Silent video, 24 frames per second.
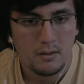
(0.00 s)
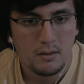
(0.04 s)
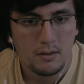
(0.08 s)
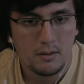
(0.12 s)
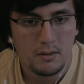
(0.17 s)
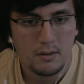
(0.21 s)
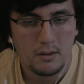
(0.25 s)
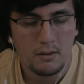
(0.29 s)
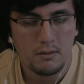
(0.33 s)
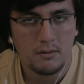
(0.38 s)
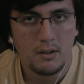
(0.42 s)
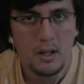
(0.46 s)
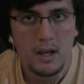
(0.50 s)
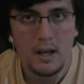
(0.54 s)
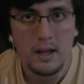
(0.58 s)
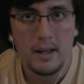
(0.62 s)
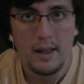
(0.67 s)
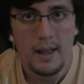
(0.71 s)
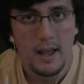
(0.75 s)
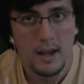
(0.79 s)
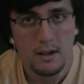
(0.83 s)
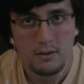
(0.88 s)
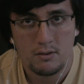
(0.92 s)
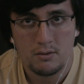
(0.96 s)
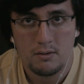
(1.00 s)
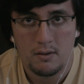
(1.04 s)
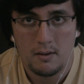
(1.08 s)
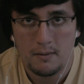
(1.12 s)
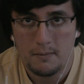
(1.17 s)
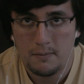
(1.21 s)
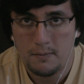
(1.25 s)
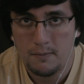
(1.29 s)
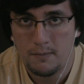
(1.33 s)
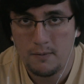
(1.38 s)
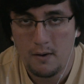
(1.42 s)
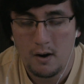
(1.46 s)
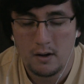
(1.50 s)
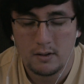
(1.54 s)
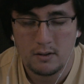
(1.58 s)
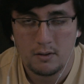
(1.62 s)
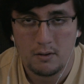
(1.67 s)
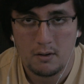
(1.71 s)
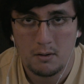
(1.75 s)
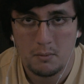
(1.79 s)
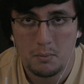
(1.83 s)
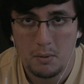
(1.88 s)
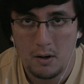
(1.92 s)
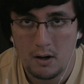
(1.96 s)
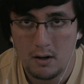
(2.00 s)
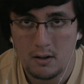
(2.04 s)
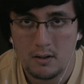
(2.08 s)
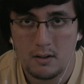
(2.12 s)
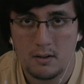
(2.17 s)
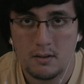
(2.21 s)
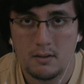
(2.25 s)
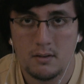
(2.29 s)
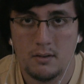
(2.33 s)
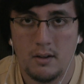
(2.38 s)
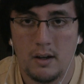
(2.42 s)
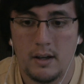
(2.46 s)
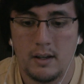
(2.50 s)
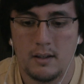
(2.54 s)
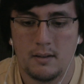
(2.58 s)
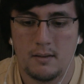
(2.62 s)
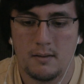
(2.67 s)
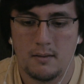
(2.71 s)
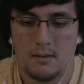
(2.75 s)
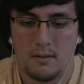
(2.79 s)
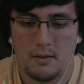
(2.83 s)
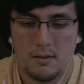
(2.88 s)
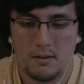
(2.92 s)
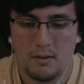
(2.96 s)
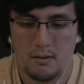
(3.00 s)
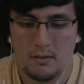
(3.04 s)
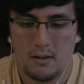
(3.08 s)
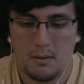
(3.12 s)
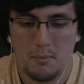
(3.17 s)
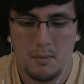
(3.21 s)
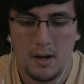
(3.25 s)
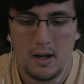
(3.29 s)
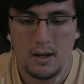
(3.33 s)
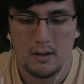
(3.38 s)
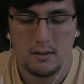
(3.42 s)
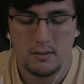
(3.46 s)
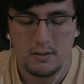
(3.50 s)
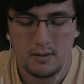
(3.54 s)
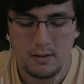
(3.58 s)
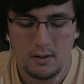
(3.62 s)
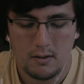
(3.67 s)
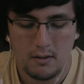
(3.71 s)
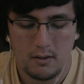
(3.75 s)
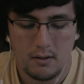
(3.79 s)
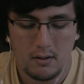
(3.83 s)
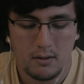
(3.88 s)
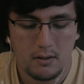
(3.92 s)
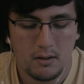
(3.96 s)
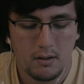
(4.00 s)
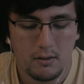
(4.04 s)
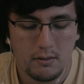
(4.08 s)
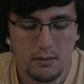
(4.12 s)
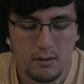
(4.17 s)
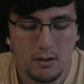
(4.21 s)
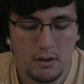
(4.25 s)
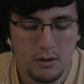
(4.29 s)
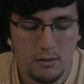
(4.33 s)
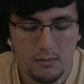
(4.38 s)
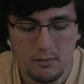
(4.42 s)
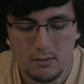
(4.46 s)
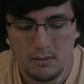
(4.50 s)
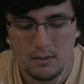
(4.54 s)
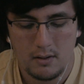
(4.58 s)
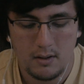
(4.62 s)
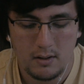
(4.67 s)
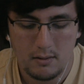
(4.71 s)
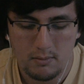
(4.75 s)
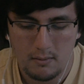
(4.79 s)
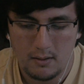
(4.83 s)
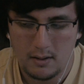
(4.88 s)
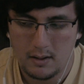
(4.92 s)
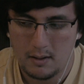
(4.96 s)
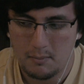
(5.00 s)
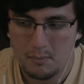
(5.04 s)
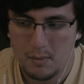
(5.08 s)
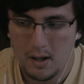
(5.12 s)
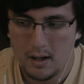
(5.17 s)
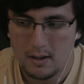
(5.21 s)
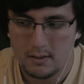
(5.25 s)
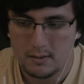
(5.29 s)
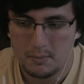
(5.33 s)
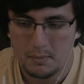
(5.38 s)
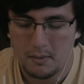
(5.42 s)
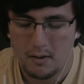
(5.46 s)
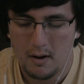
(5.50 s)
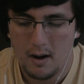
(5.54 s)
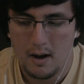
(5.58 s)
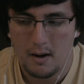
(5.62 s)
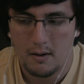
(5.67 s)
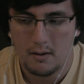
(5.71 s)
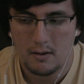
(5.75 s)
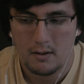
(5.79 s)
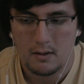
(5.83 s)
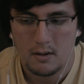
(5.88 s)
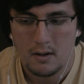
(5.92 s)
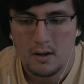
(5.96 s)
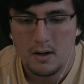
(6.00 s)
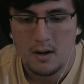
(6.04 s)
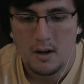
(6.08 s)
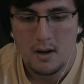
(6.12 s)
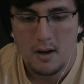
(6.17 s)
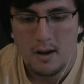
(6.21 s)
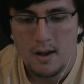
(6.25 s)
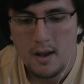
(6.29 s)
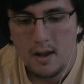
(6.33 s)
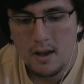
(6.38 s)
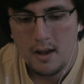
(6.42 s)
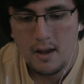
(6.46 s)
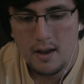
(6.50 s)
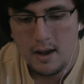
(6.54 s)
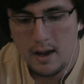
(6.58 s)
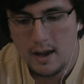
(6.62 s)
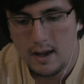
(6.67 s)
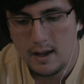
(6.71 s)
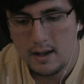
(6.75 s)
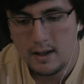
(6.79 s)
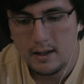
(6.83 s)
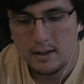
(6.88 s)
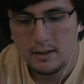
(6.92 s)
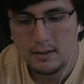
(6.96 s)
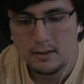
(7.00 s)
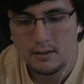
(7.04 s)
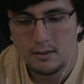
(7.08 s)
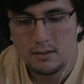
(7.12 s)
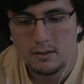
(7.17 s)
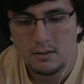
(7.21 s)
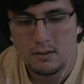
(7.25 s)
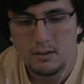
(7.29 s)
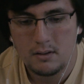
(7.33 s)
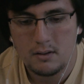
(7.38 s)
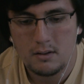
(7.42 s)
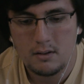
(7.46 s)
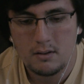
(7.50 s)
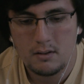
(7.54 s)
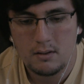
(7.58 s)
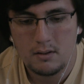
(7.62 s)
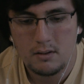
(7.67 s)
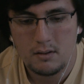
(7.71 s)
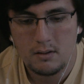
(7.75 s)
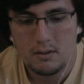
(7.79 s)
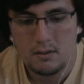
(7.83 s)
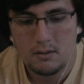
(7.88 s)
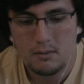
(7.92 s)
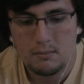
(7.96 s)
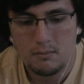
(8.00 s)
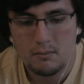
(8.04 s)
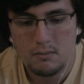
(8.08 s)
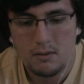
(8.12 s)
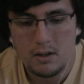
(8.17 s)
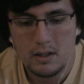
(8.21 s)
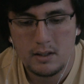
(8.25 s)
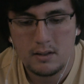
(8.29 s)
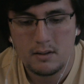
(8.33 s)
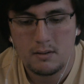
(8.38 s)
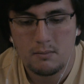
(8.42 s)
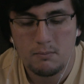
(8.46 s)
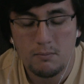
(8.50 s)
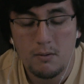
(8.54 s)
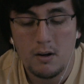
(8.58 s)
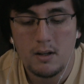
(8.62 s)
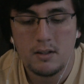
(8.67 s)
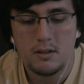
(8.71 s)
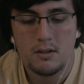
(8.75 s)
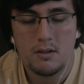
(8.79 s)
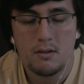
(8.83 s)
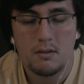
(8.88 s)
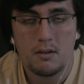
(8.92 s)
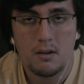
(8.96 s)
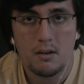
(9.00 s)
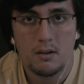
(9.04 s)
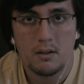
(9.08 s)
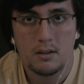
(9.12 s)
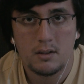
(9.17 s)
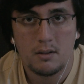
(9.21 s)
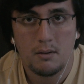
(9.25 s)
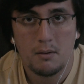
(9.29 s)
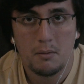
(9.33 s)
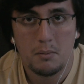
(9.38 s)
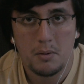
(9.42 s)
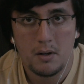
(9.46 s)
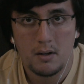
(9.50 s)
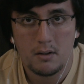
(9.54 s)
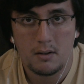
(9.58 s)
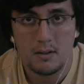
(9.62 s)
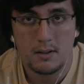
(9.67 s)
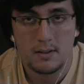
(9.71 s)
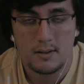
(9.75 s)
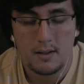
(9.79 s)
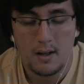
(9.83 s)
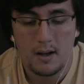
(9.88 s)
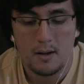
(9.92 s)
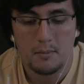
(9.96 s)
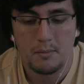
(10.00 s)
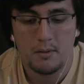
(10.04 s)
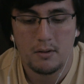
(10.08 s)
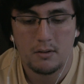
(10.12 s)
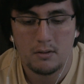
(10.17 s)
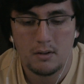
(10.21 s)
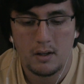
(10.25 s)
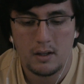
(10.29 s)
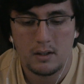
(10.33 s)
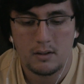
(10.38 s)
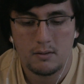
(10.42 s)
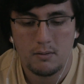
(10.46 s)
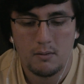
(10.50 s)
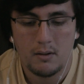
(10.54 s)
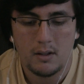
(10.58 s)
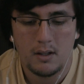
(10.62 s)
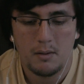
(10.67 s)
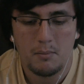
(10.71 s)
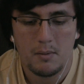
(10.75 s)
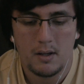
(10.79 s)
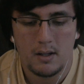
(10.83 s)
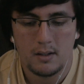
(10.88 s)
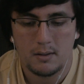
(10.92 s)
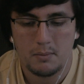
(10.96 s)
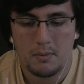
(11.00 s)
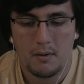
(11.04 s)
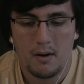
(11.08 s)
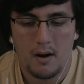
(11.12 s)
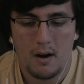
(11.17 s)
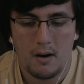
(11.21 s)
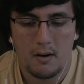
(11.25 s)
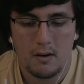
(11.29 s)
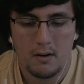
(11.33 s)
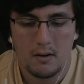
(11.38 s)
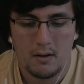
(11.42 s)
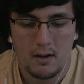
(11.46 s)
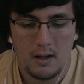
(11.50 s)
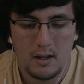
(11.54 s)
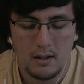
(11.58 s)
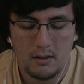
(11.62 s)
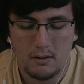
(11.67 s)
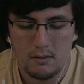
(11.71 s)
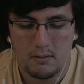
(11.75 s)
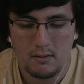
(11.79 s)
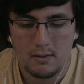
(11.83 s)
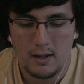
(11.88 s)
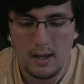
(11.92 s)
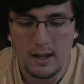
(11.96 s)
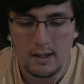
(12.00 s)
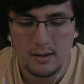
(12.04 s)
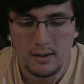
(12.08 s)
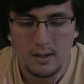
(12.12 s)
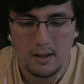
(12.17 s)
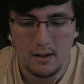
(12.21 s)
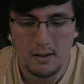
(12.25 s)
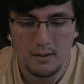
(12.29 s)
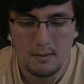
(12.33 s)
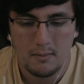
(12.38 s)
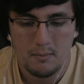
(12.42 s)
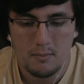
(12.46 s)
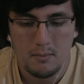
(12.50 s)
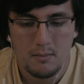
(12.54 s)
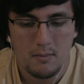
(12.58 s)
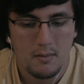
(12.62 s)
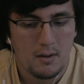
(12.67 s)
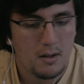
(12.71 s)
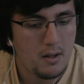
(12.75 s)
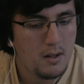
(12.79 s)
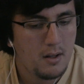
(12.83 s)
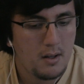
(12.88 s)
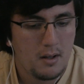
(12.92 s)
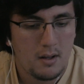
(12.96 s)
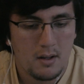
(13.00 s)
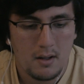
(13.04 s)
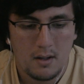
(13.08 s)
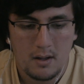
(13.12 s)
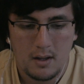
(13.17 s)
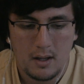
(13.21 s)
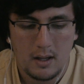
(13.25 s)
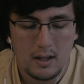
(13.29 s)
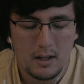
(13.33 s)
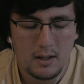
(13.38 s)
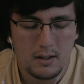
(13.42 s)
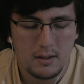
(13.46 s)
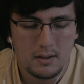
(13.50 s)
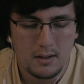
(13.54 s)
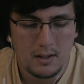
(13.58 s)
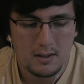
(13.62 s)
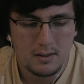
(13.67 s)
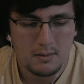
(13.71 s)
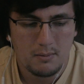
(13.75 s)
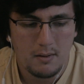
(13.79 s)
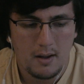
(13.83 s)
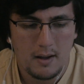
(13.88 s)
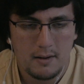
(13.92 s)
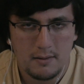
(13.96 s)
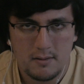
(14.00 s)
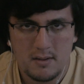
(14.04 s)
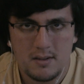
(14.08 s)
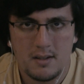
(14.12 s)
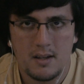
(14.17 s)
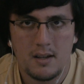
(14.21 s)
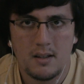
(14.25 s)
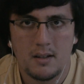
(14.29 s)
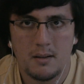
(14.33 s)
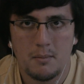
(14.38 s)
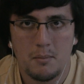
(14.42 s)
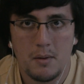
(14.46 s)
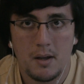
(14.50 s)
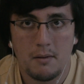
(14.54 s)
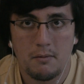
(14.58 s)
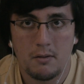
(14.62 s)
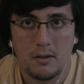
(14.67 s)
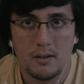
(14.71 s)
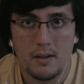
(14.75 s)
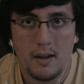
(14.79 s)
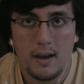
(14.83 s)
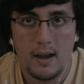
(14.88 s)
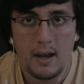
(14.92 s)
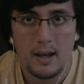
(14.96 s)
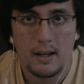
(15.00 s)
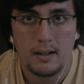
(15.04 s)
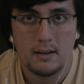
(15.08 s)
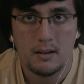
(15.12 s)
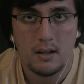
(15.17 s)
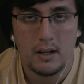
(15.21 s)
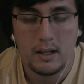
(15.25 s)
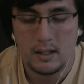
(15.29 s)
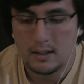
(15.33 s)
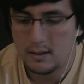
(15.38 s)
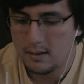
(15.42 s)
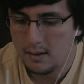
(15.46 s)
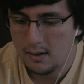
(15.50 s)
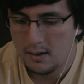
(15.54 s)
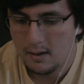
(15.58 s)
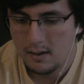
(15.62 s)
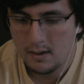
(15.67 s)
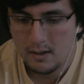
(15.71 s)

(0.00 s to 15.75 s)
They're not actually farther apart, like 30 miles. They're usually 20 miles per hour. And once you go into a Pokestop, they're like 20 miles per hour, and you get them. And that's why I've seen them every day. Like,